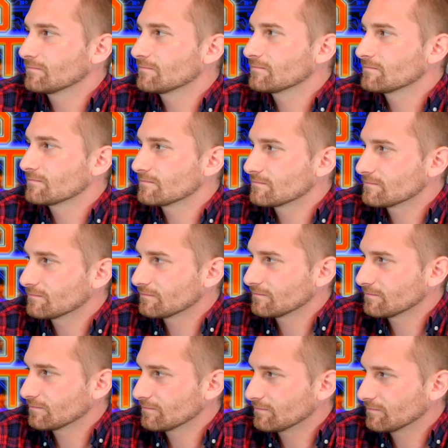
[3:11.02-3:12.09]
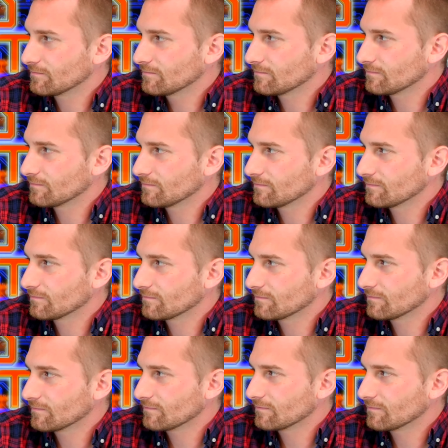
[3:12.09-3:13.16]

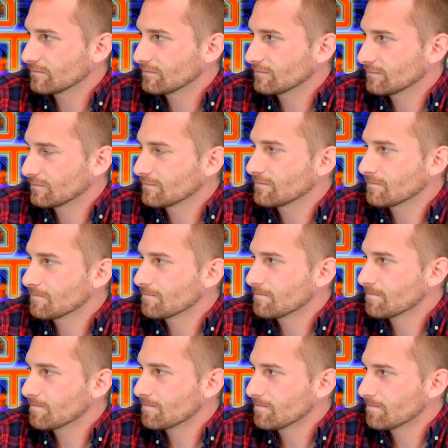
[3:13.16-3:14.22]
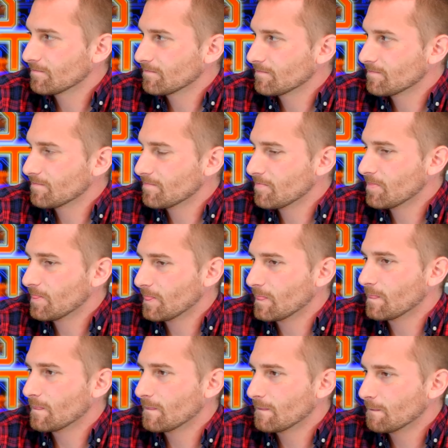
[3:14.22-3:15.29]

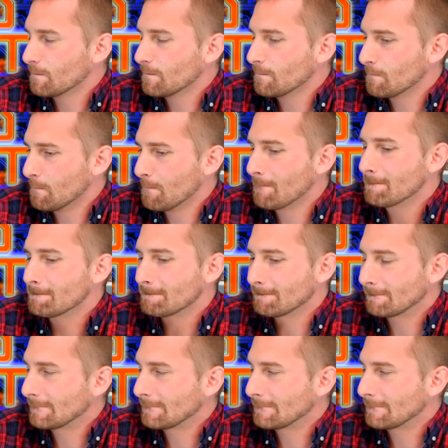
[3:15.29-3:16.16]
The person shown says nothing.